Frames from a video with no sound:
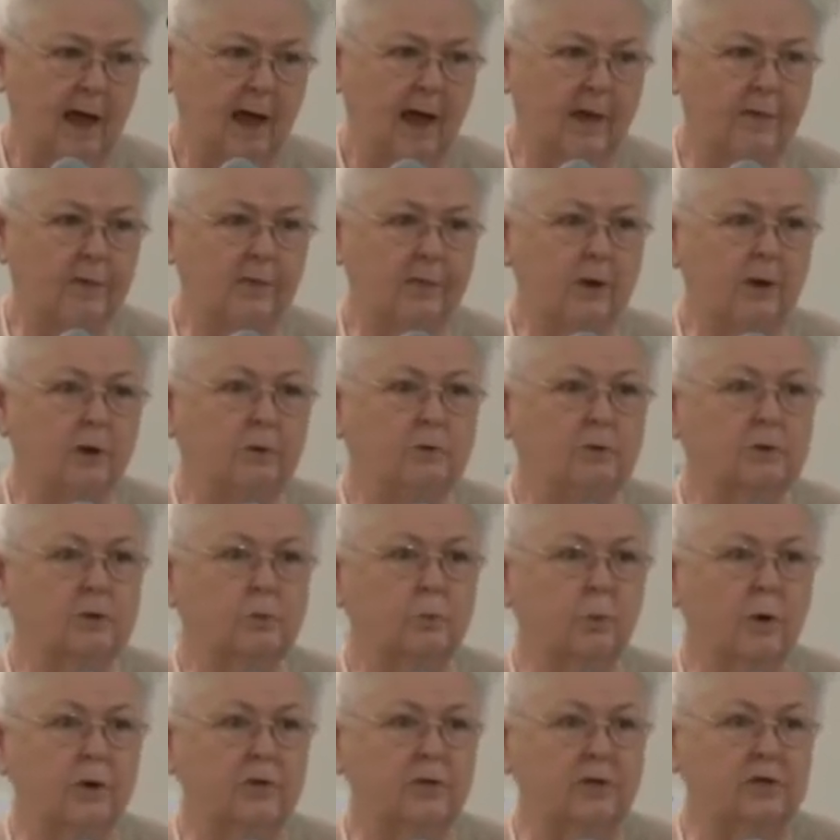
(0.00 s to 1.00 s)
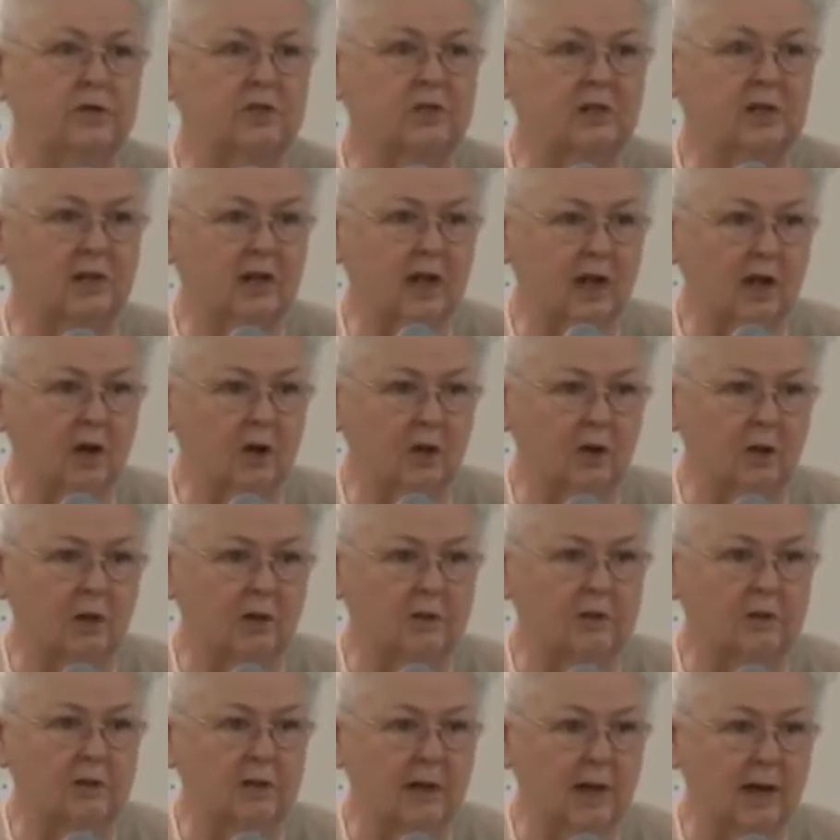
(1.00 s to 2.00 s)
And those were the
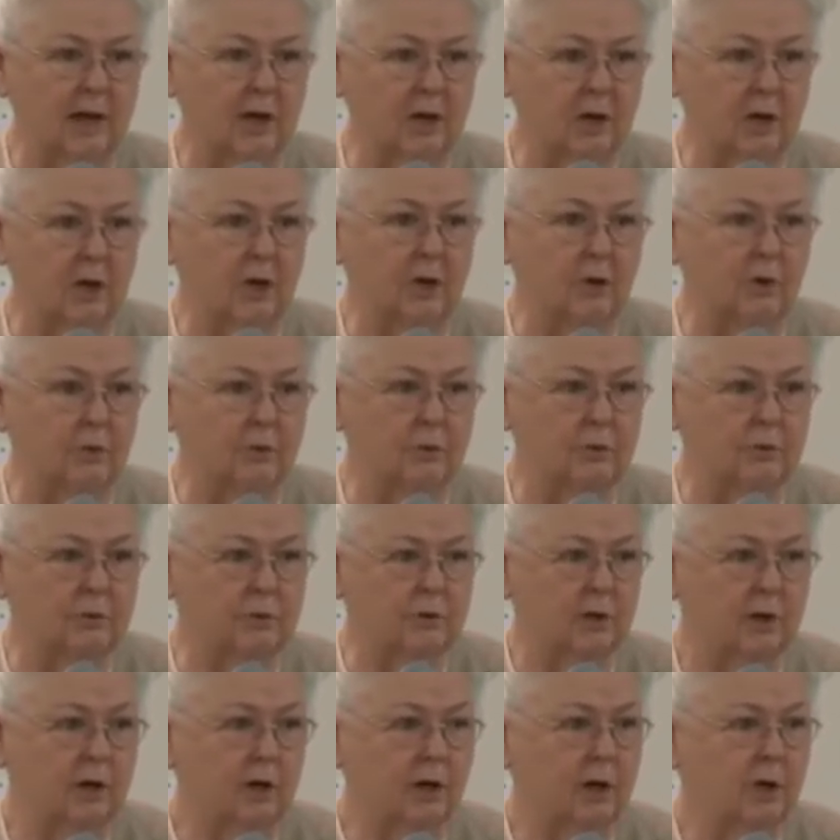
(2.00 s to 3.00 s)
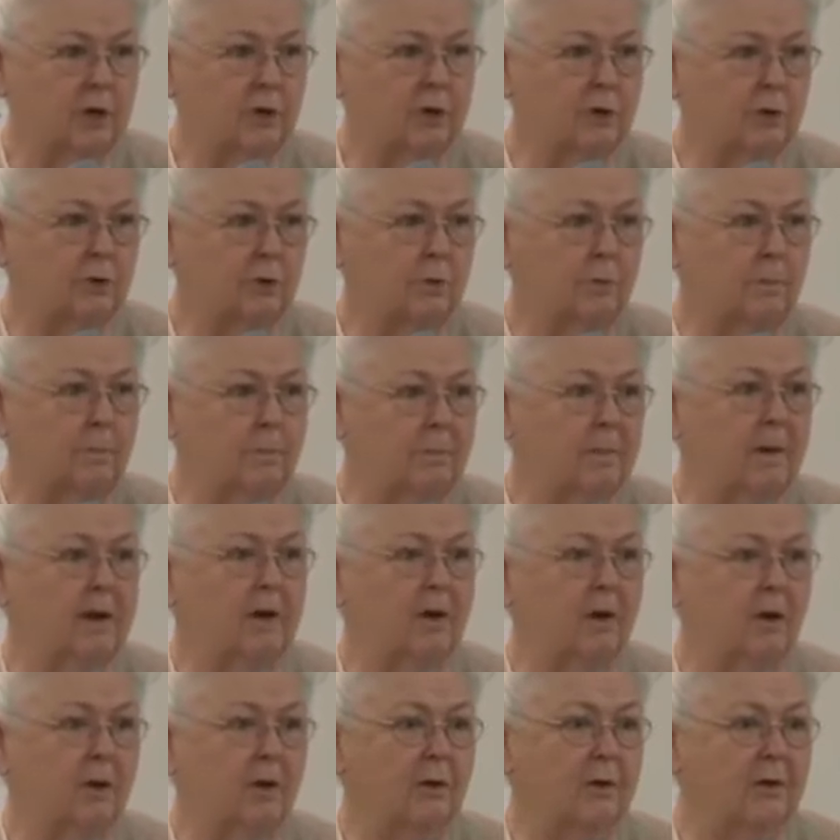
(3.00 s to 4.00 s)
skills they used to
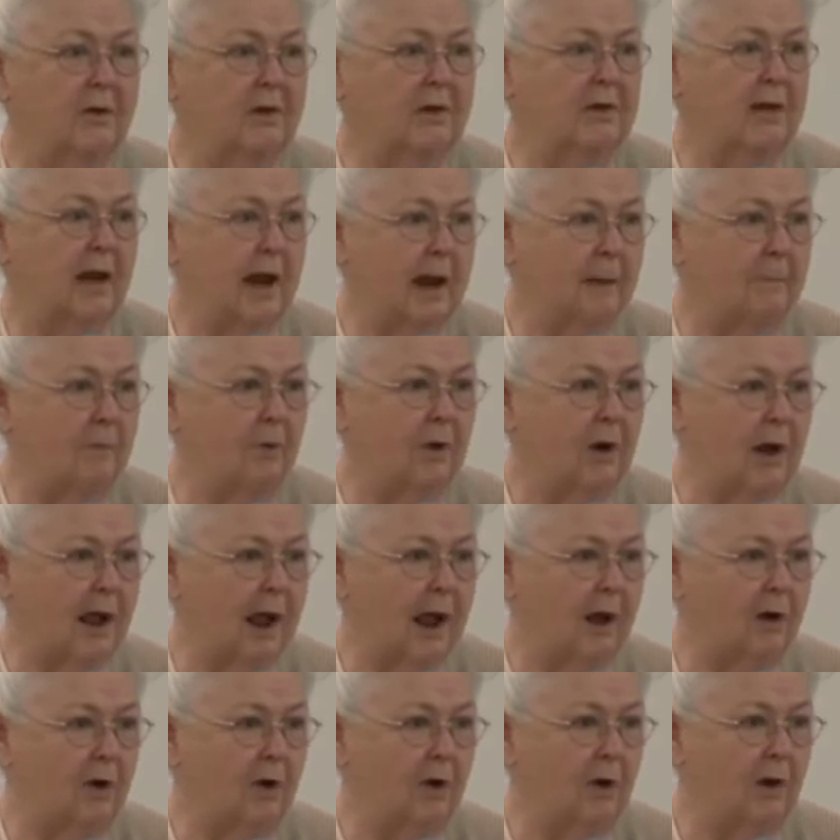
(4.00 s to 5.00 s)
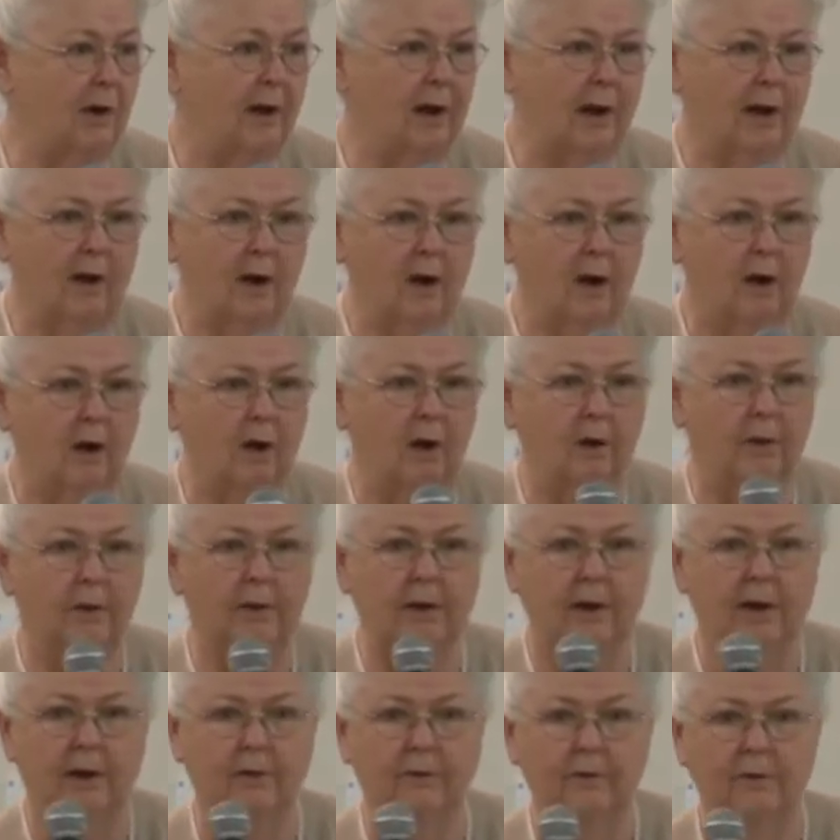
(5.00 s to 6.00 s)
build the tabernacle and all
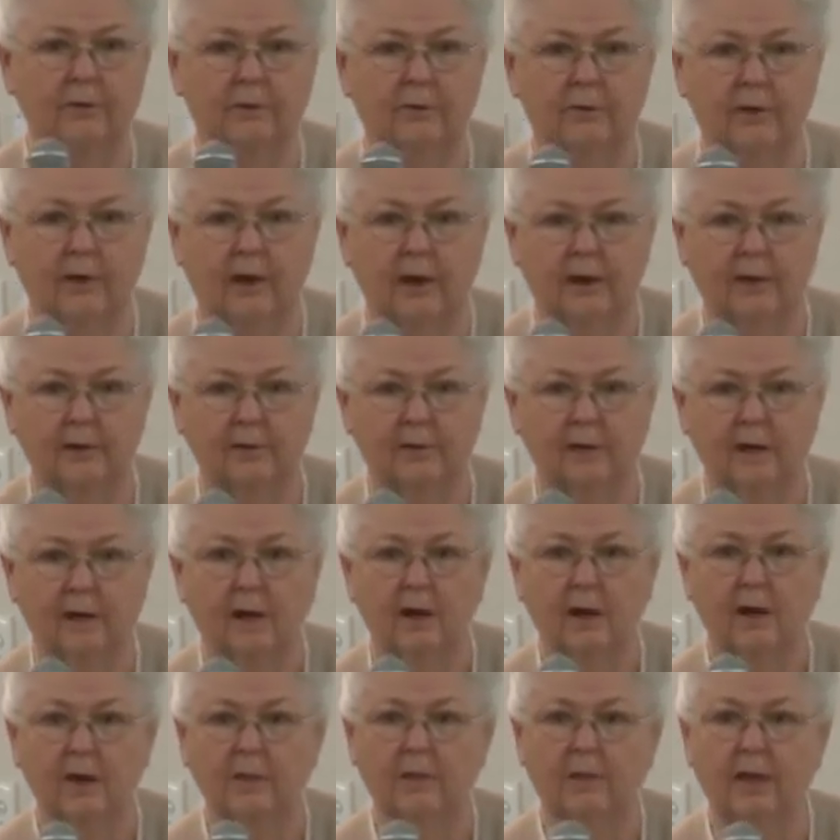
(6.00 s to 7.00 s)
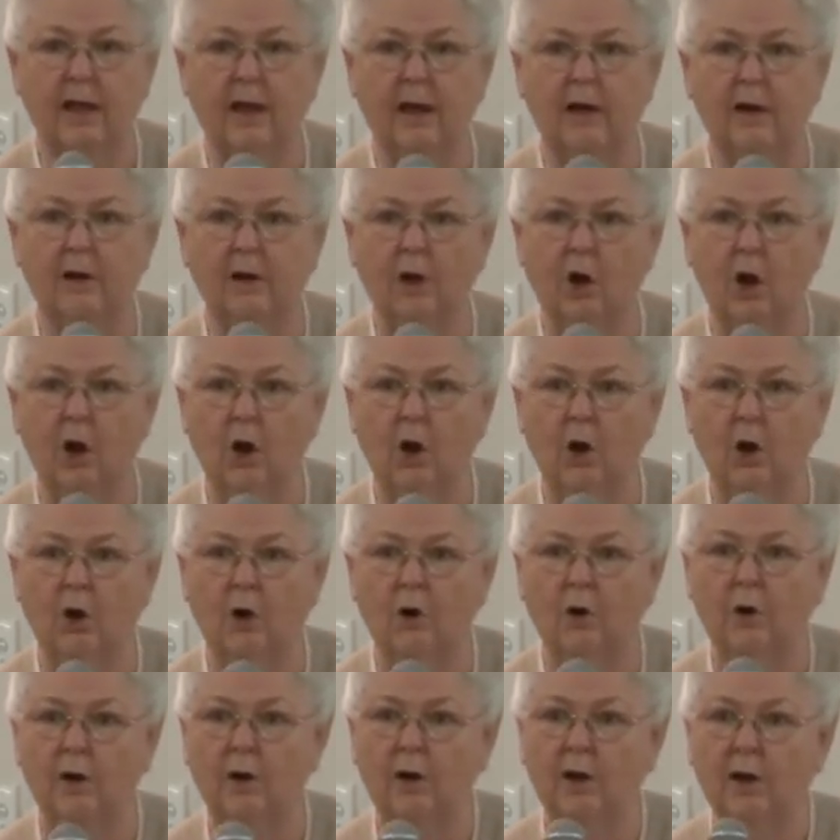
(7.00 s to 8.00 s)
the other things. They
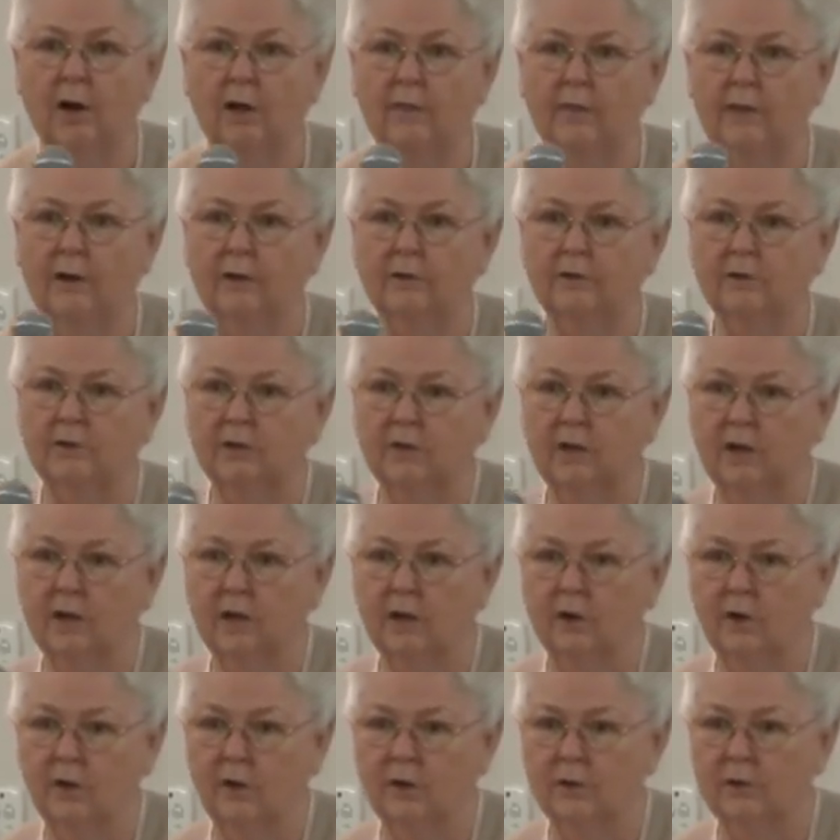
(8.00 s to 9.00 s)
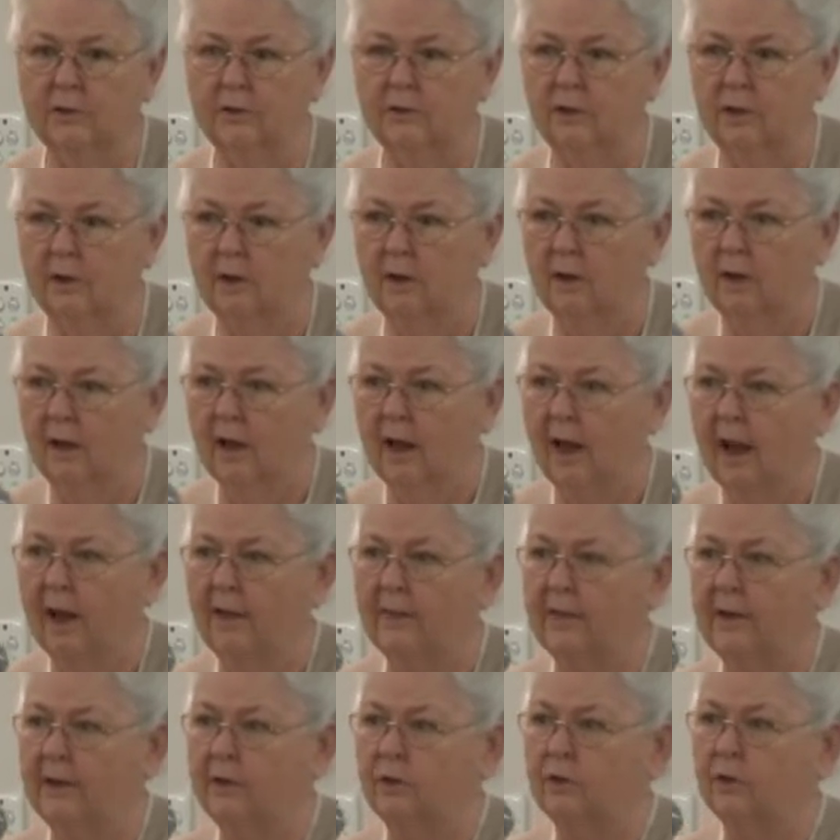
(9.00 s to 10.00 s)
learned their skills,
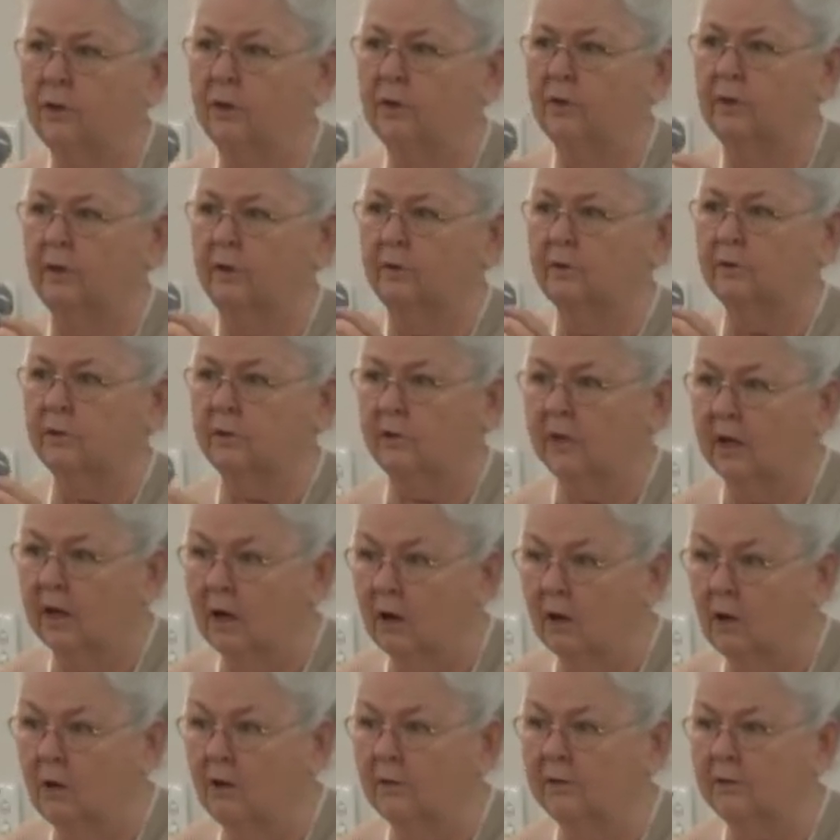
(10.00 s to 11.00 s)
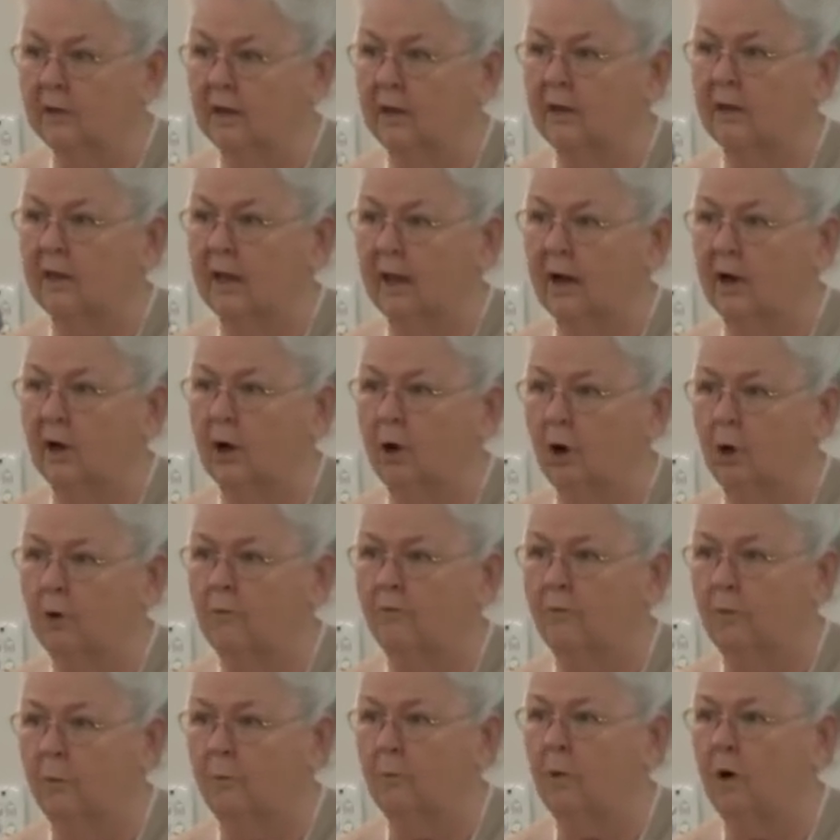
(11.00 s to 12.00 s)
and they took their skills that they
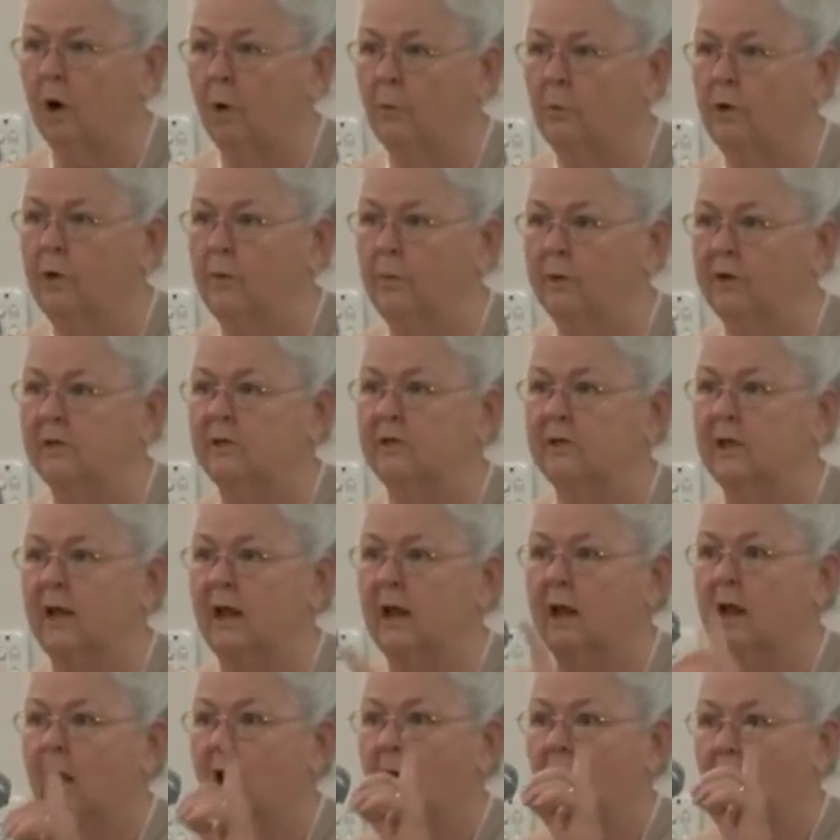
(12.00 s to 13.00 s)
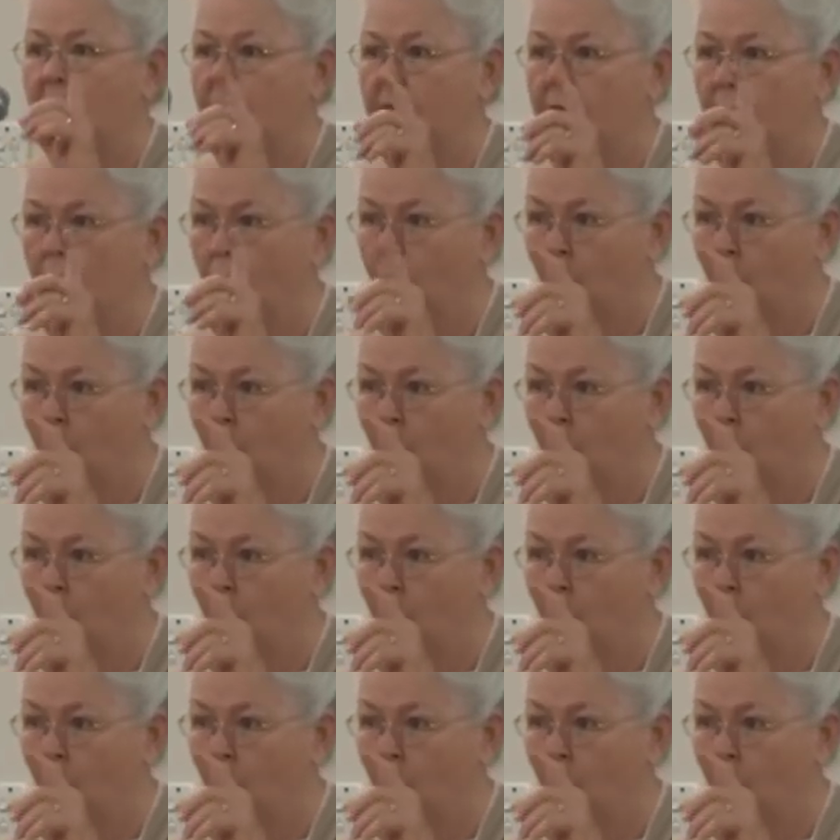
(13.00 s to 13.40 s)
learned from what we would say the